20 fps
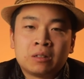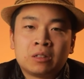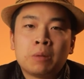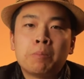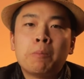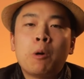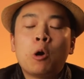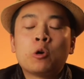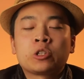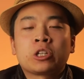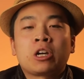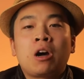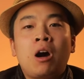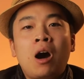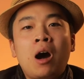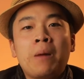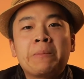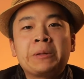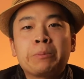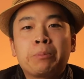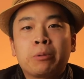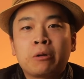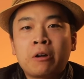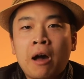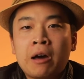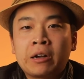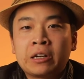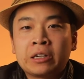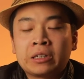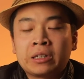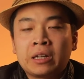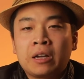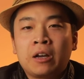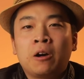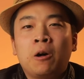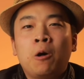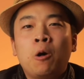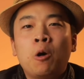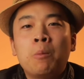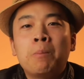the most common product a
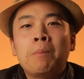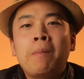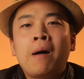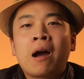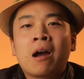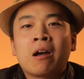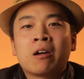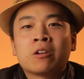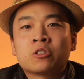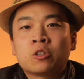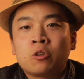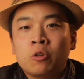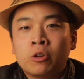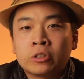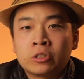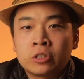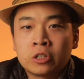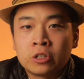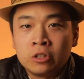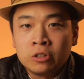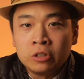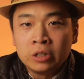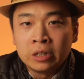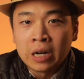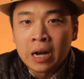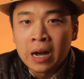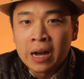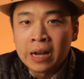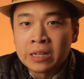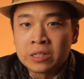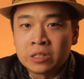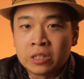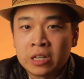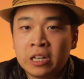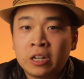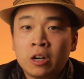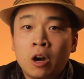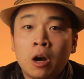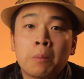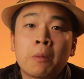home buyer is going to utilize
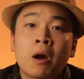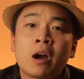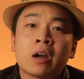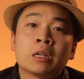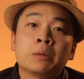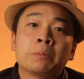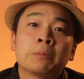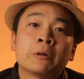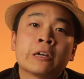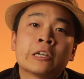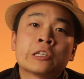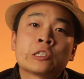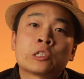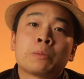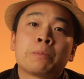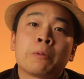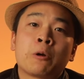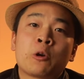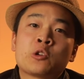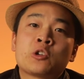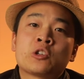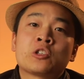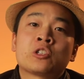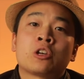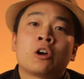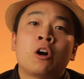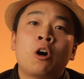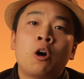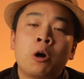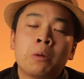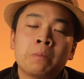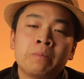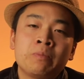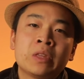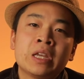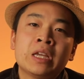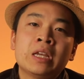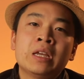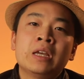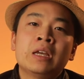in our marketplace to purchase a home
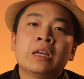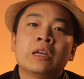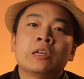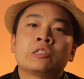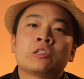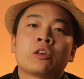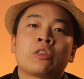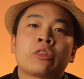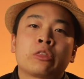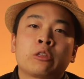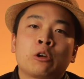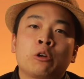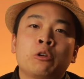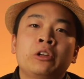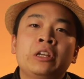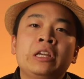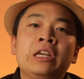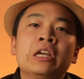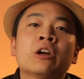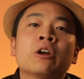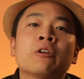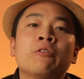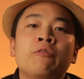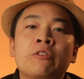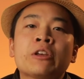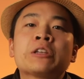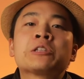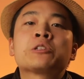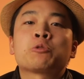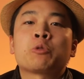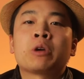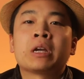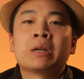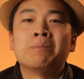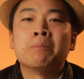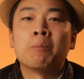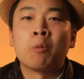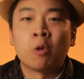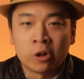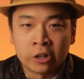is a 30-year fixed rate
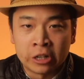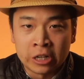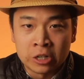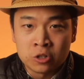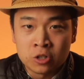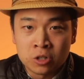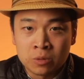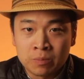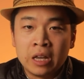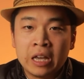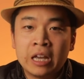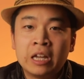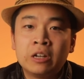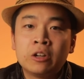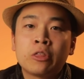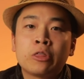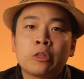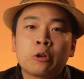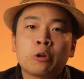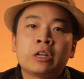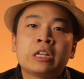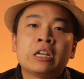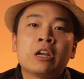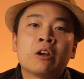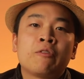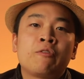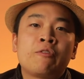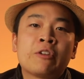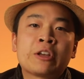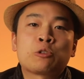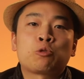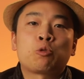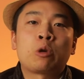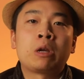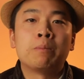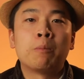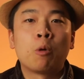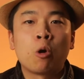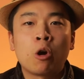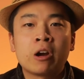mortgage. In a 30-year fixed
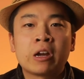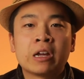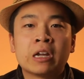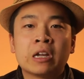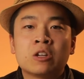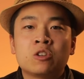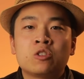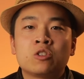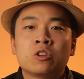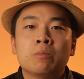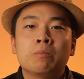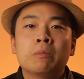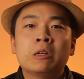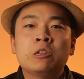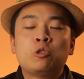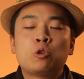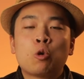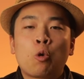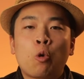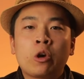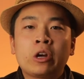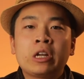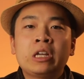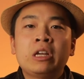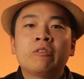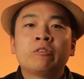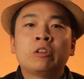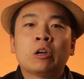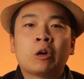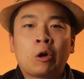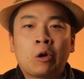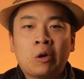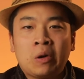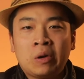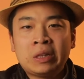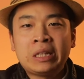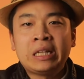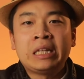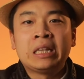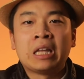rate mortgage, majority of the
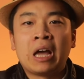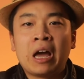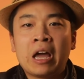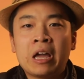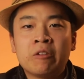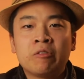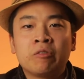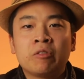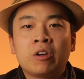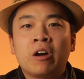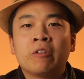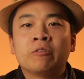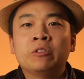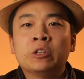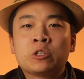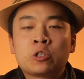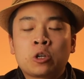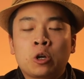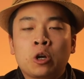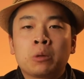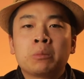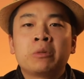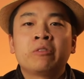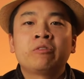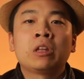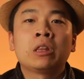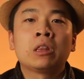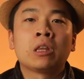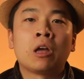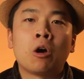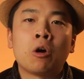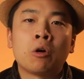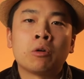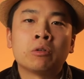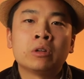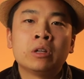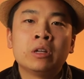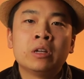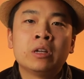early life of the term of the loan